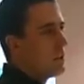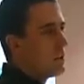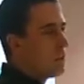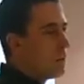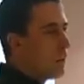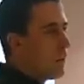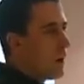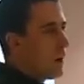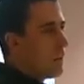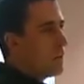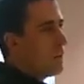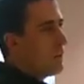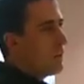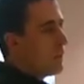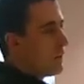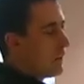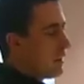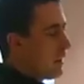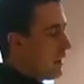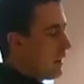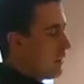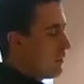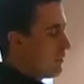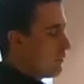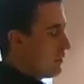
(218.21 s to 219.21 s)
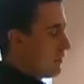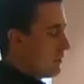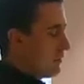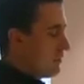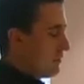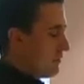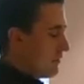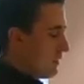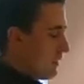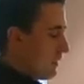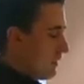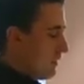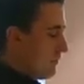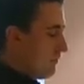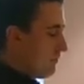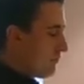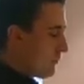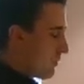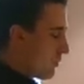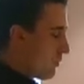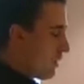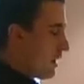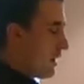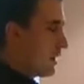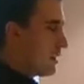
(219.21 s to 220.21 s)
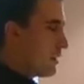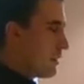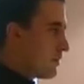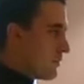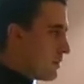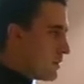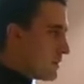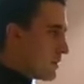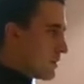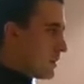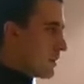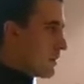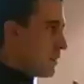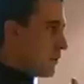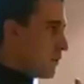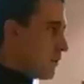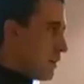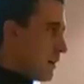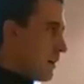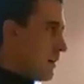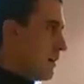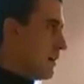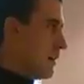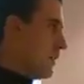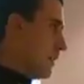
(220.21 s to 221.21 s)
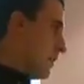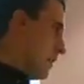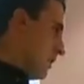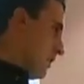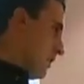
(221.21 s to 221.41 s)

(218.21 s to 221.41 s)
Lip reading: The way we irrigate, we've created the facility where